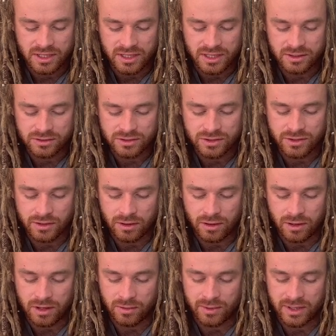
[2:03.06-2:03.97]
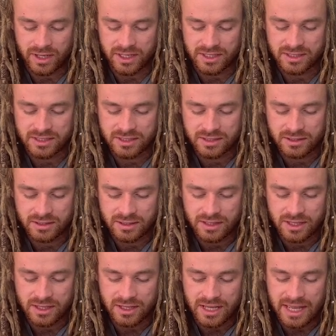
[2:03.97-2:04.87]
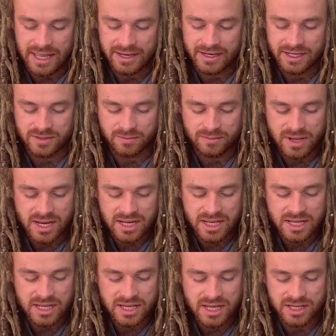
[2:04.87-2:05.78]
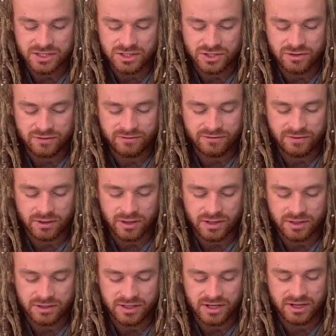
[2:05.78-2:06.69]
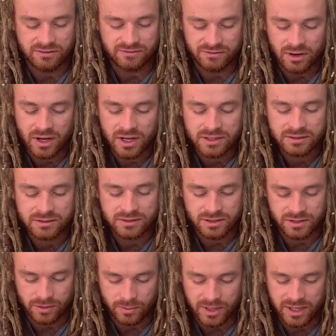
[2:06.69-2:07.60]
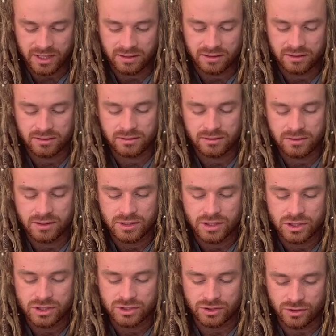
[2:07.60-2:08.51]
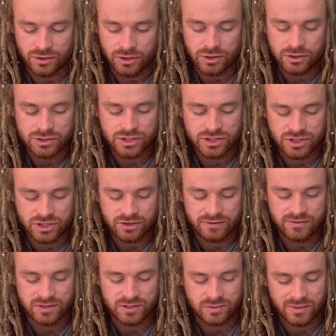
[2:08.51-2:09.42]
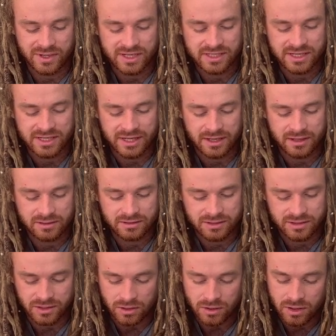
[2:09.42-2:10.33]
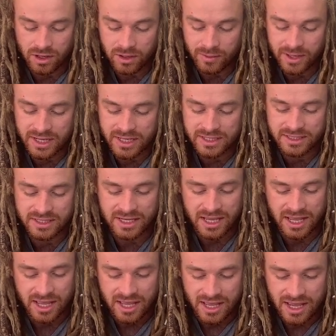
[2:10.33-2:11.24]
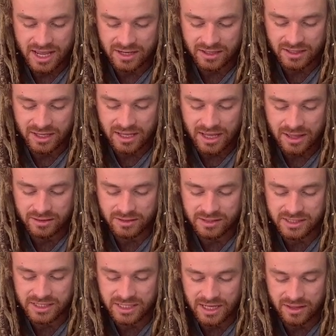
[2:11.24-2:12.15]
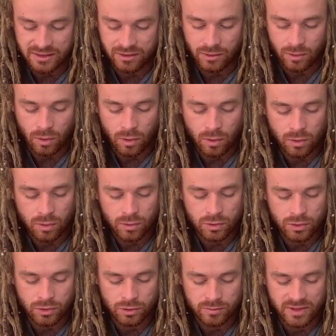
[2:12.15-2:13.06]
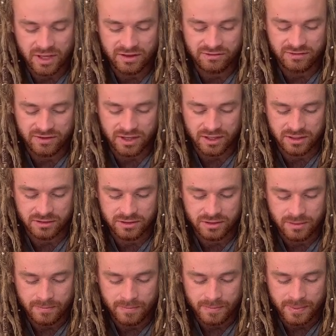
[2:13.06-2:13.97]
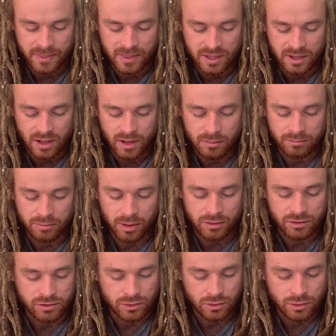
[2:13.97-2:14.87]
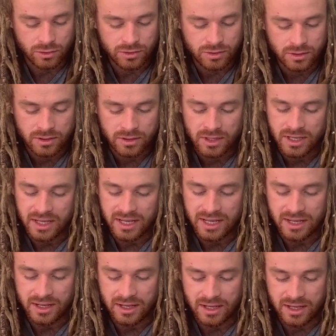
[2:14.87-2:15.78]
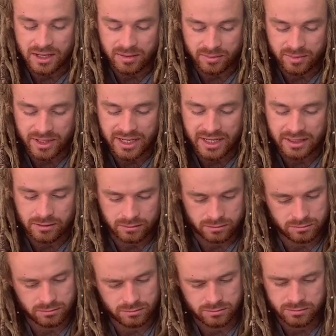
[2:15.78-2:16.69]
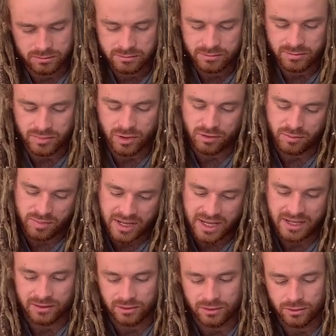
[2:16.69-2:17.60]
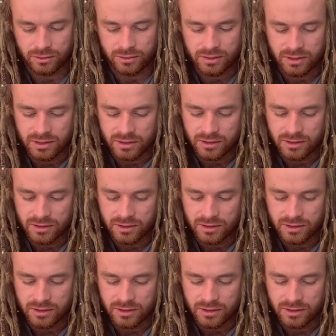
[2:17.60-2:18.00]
into the highways, and as many as you find, invite to the wedding.' So those servants went out to the highways and gathered together all whom they found, both good and bad, both bad and good.